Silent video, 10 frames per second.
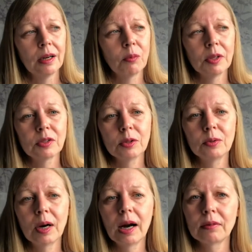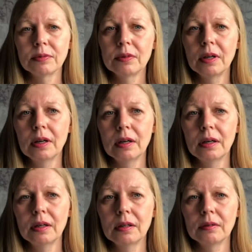We do have
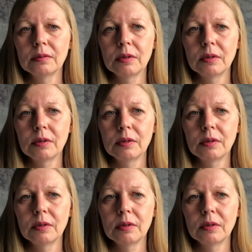uh,